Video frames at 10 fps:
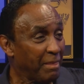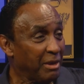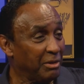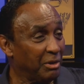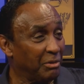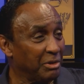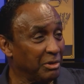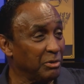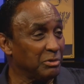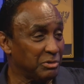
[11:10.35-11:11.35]
You're
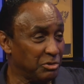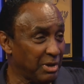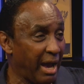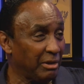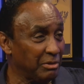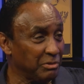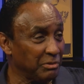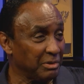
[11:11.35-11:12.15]
used to challenges.